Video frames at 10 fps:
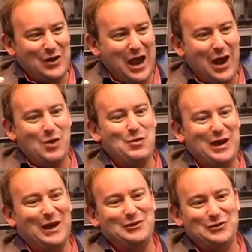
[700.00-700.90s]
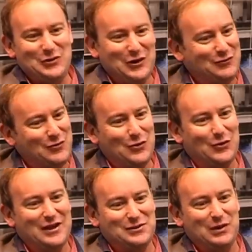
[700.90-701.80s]
How long we can continue that
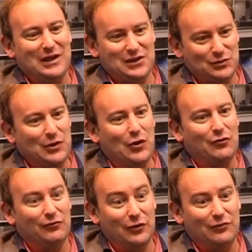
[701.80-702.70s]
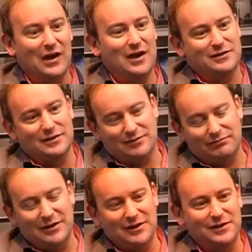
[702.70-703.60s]
for as we grow very fast
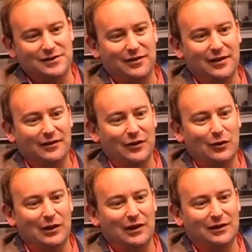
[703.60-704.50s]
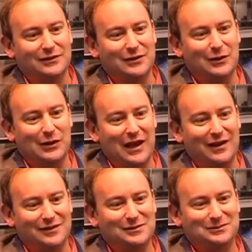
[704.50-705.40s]
is a thing that'll count.